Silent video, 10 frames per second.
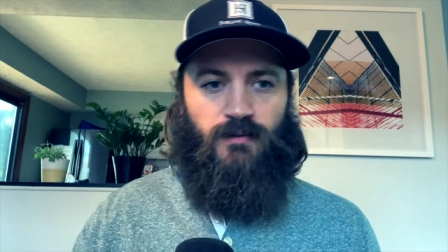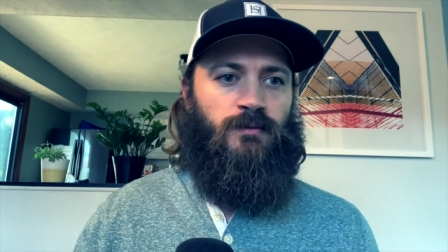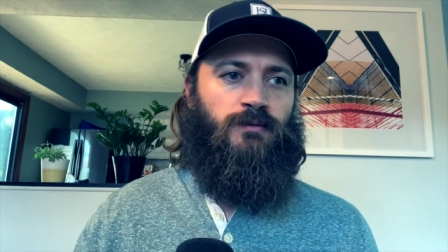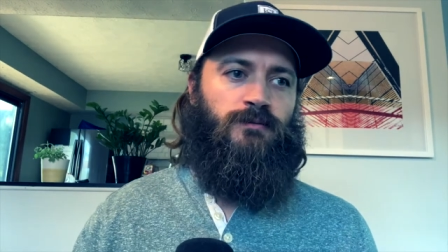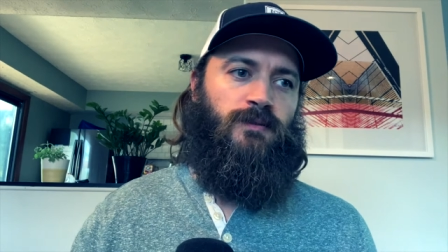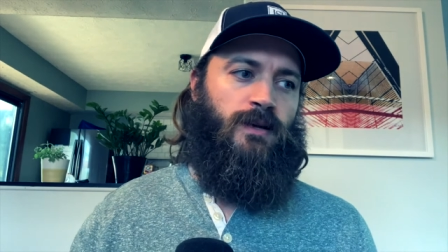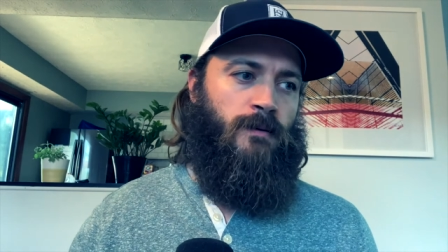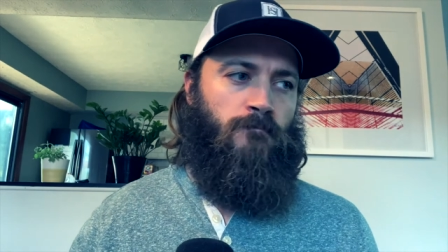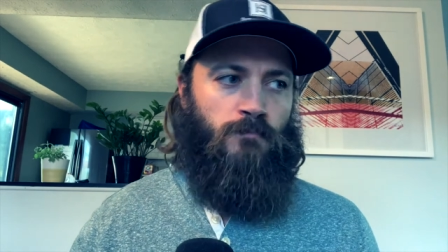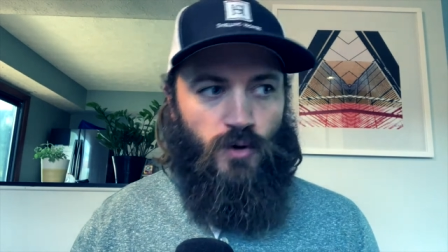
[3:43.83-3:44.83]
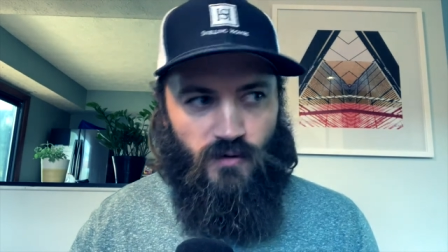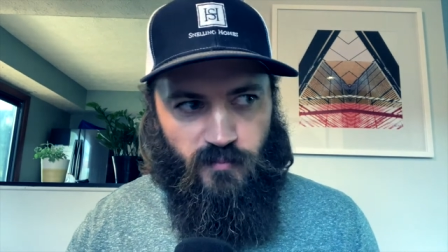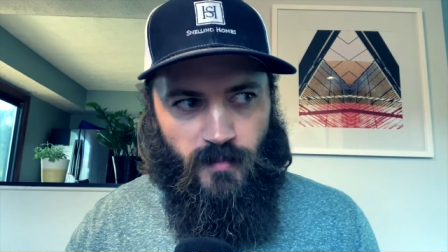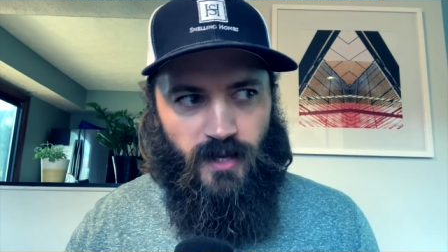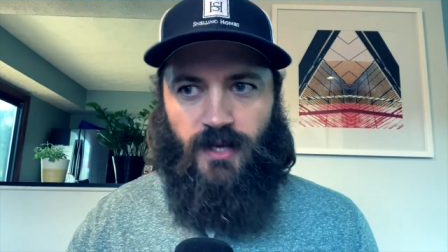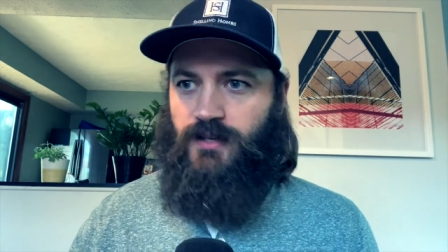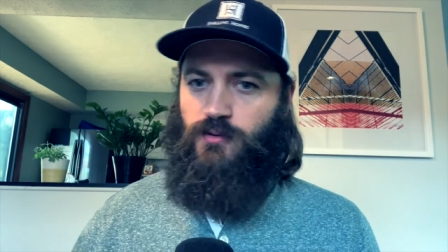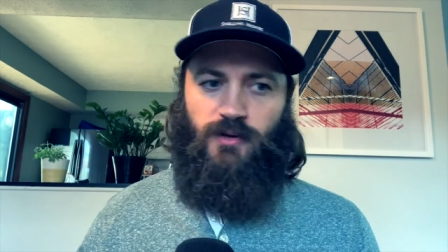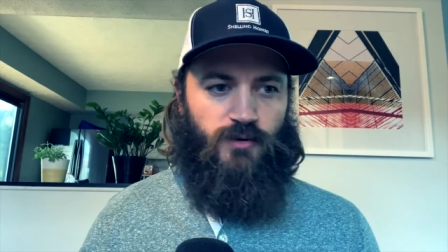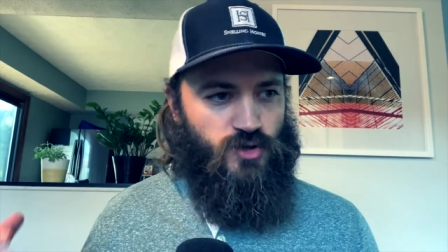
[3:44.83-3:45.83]
of like a movement
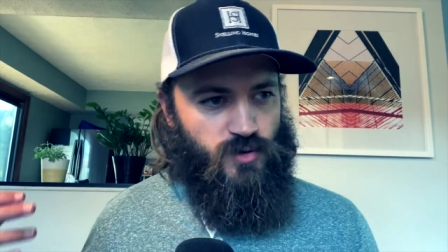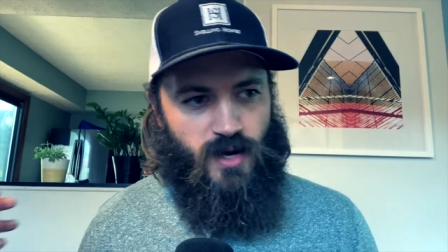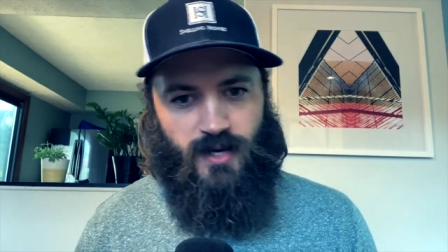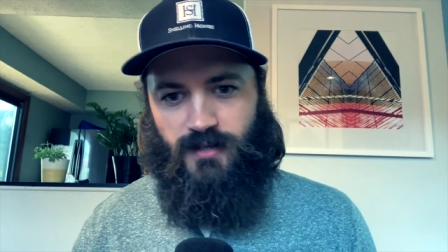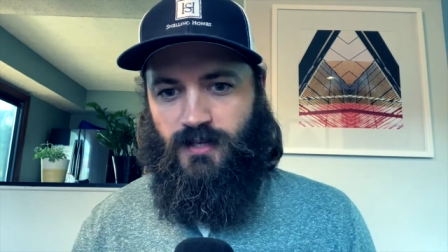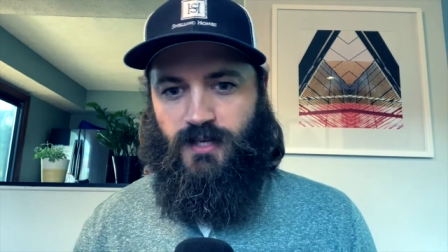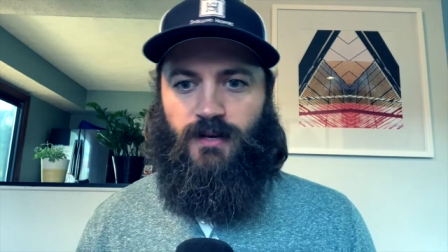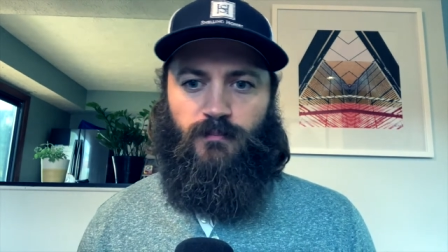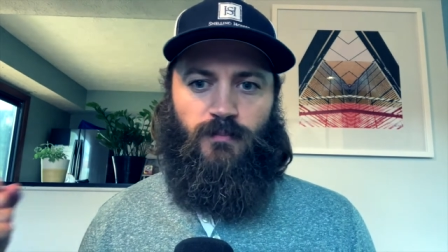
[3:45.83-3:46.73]
or you're trying to get